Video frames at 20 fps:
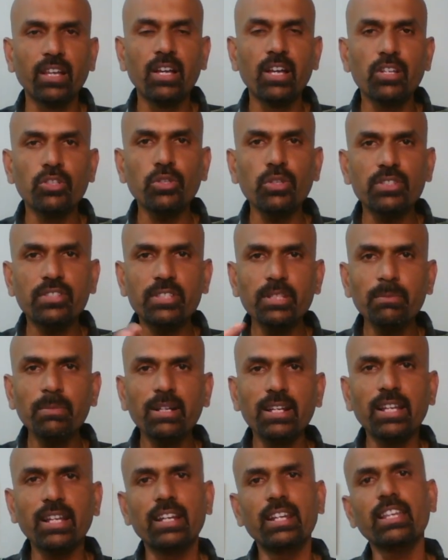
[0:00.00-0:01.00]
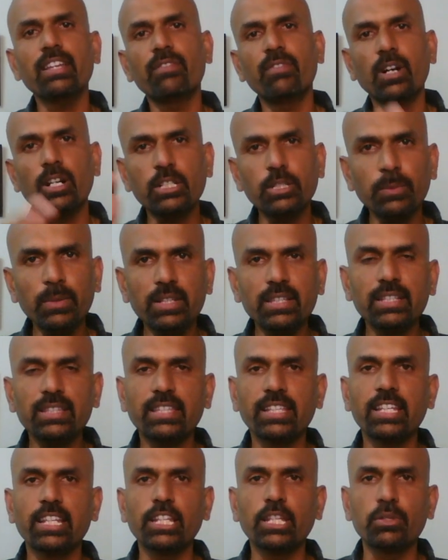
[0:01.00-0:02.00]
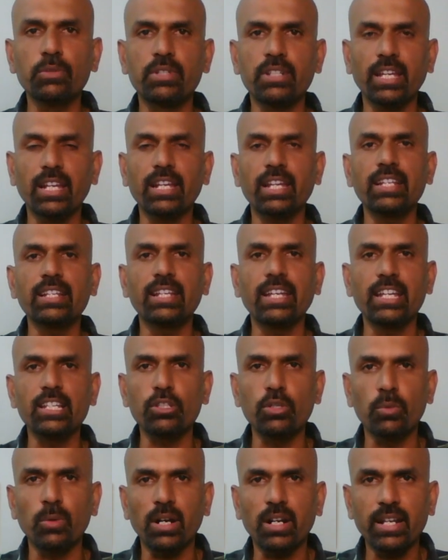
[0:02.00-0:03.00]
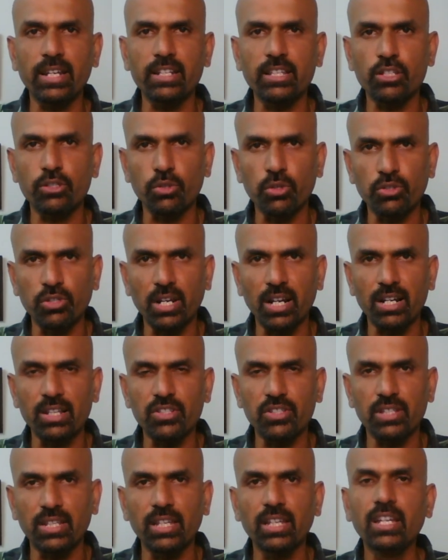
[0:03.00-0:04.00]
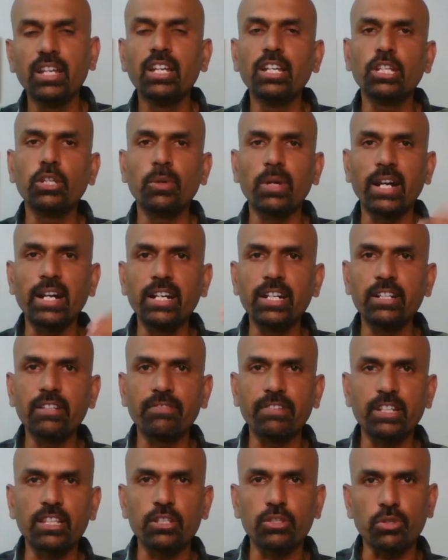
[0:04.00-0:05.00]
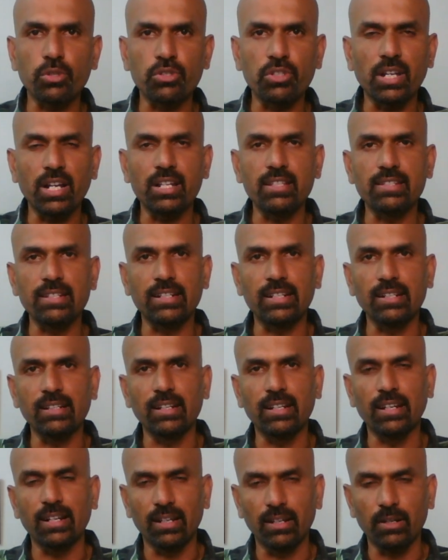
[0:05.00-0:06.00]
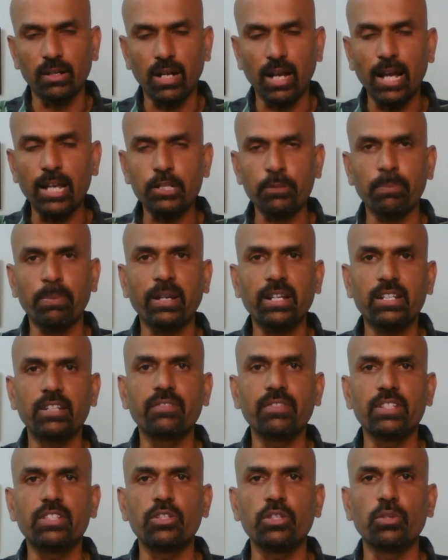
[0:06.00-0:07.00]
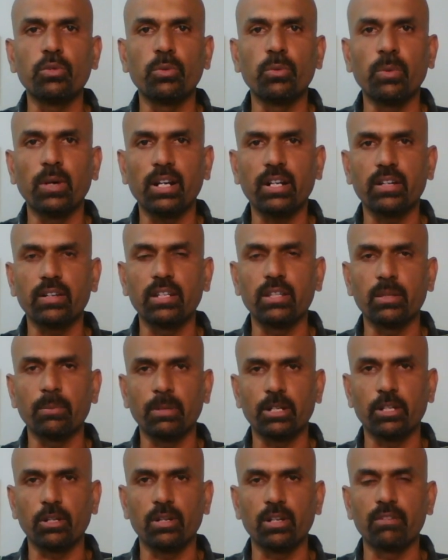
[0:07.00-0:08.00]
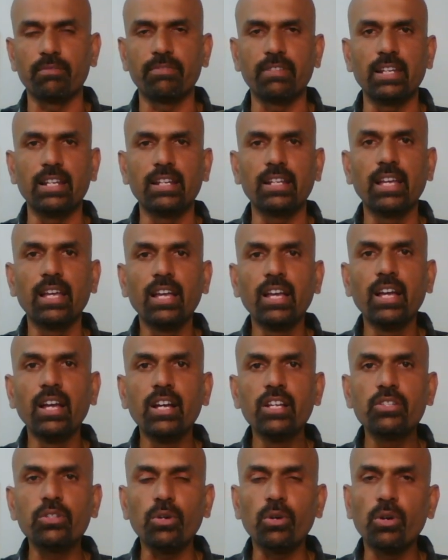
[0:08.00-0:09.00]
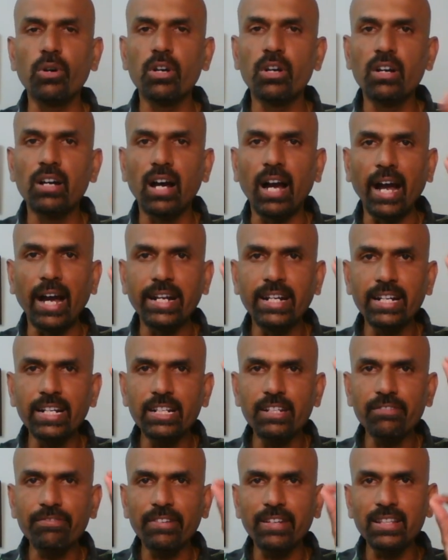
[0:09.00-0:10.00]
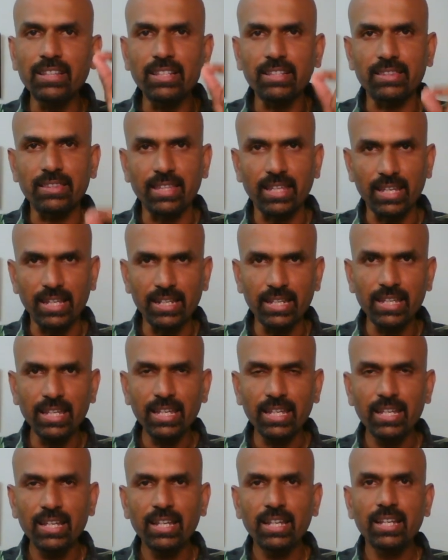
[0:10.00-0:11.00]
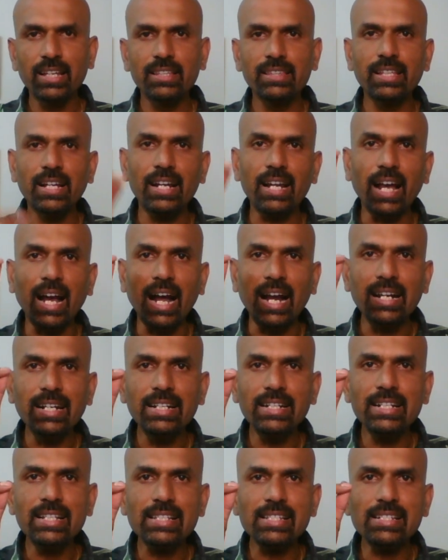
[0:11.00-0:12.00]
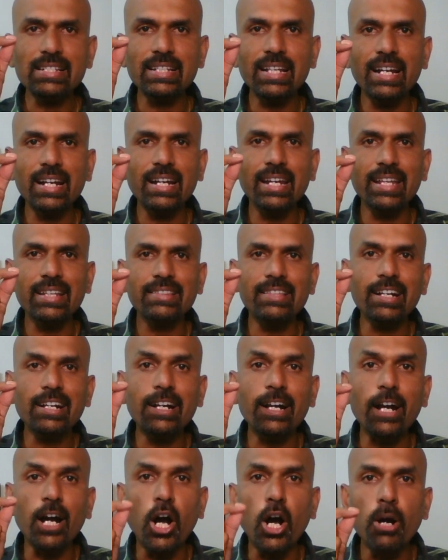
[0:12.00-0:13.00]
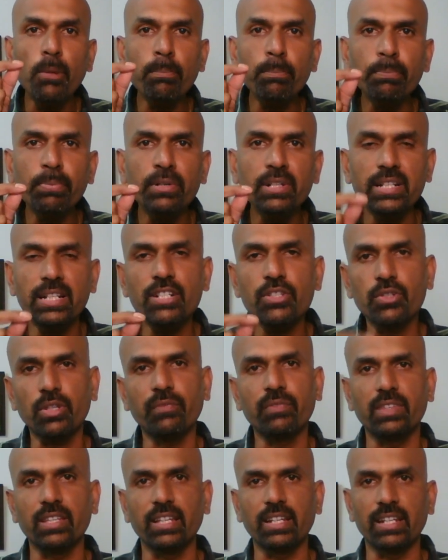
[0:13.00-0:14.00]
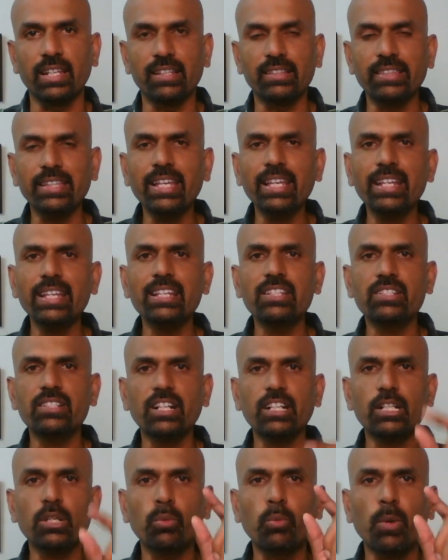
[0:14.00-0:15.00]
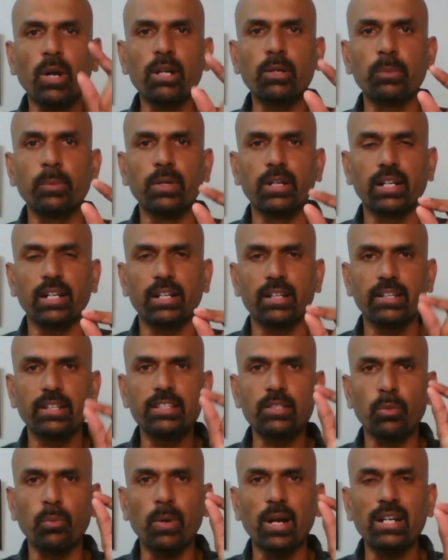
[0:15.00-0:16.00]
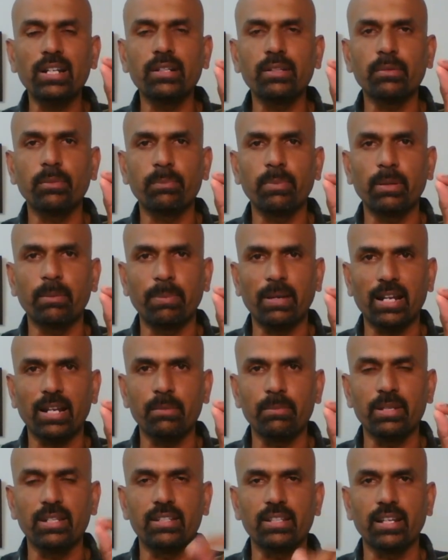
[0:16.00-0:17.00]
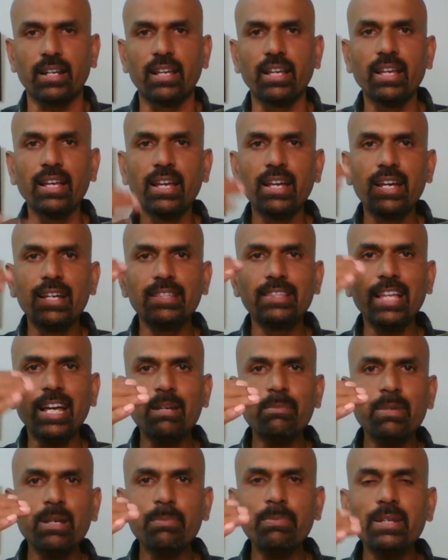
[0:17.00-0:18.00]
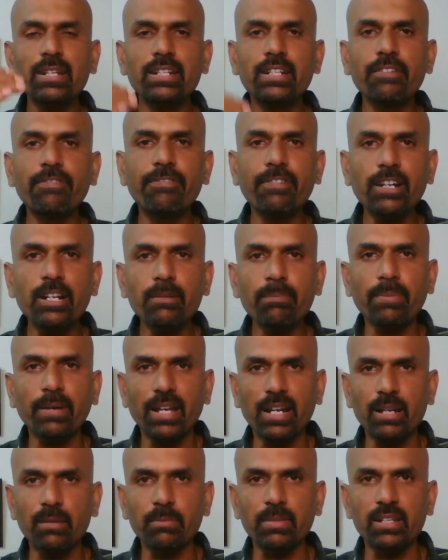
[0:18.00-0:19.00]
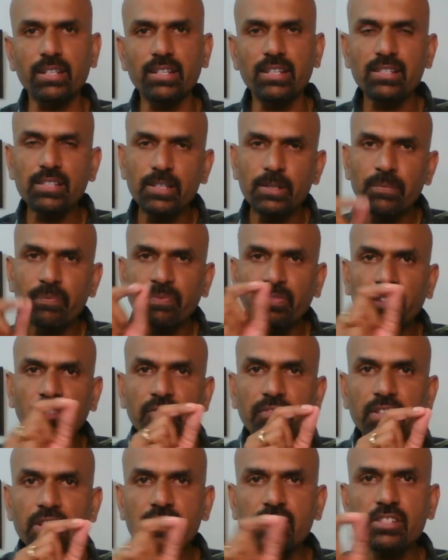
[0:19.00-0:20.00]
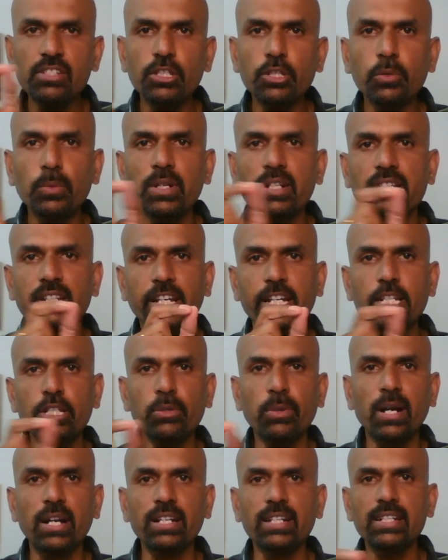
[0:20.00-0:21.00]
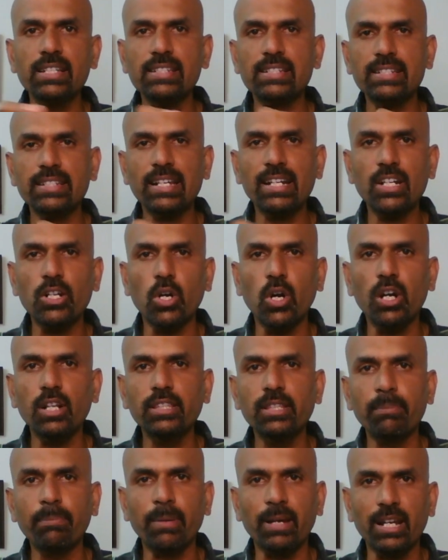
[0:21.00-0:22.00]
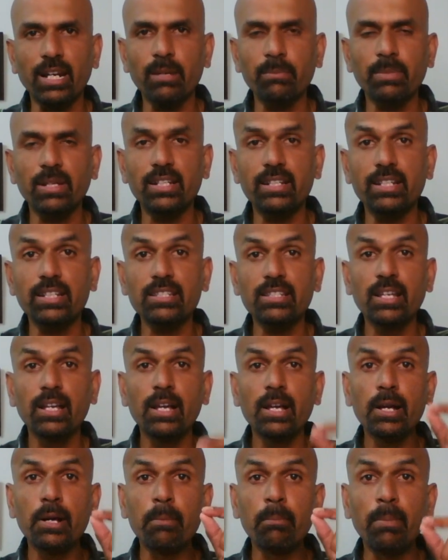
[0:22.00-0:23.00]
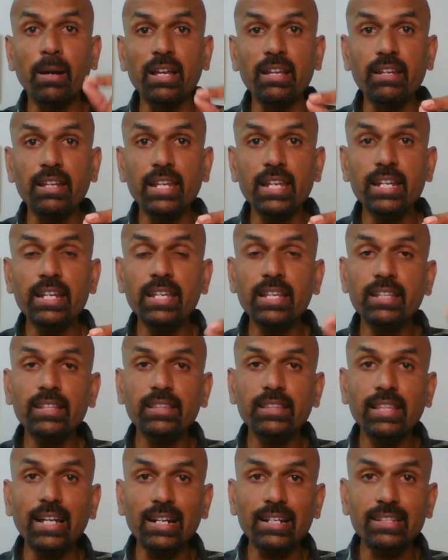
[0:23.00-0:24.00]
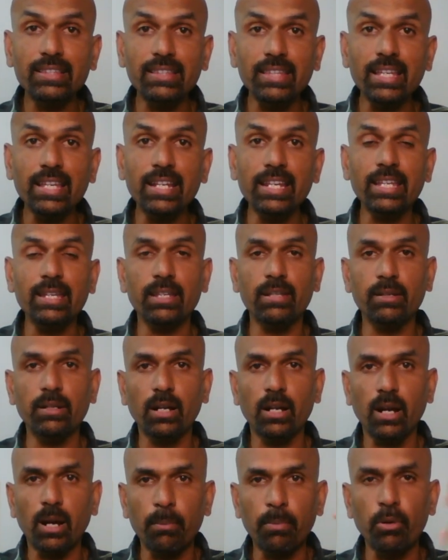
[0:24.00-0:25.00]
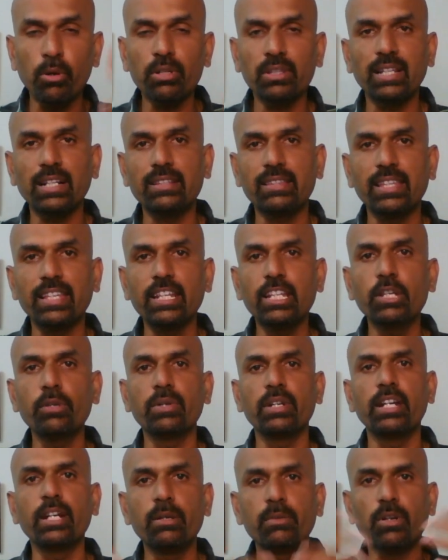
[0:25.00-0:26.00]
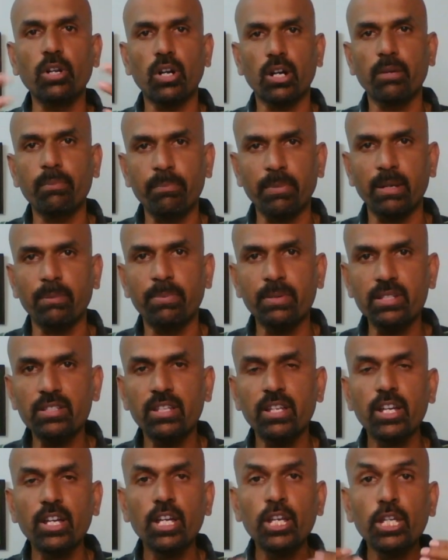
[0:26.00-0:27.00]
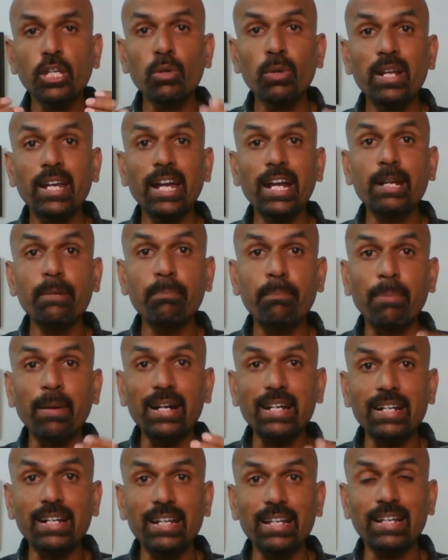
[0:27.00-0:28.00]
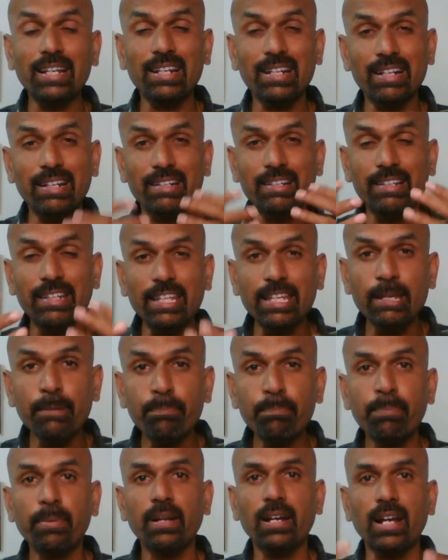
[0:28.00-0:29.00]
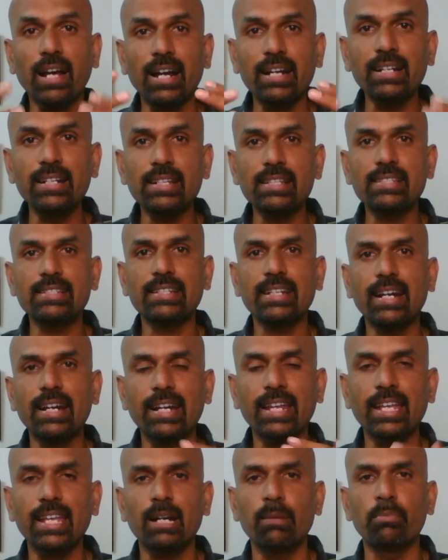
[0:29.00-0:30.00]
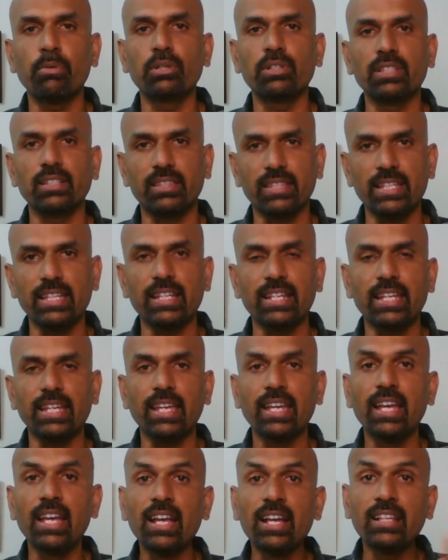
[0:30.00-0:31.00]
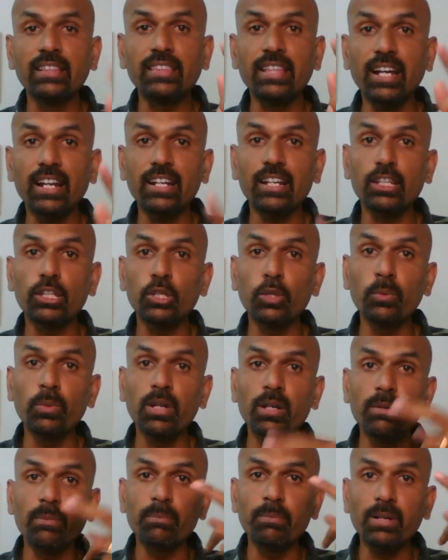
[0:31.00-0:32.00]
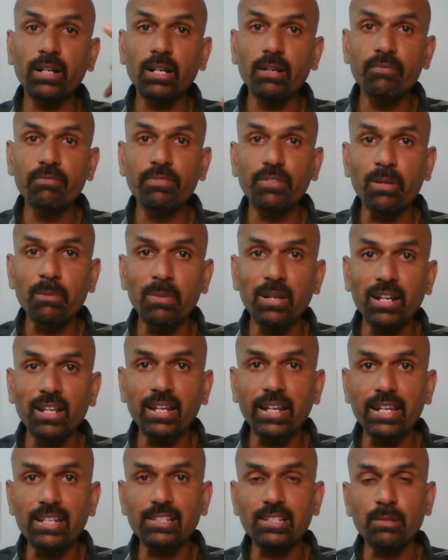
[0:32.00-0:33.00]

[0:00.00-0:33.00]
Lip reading: So similarly, whatever the theory you take, in case you work in the sociology, you will identify the sociological aspect which you work in the particular field. So identifying the theory, then understanding the components of theory. Theory is not a one word, it's a one parameter. There may be different parameters. First, you will try to understand all the parameters by reading that theory. About that theory, you will read a lot of papers, you will get better, deeper understanding about the theory, then you will become familiarized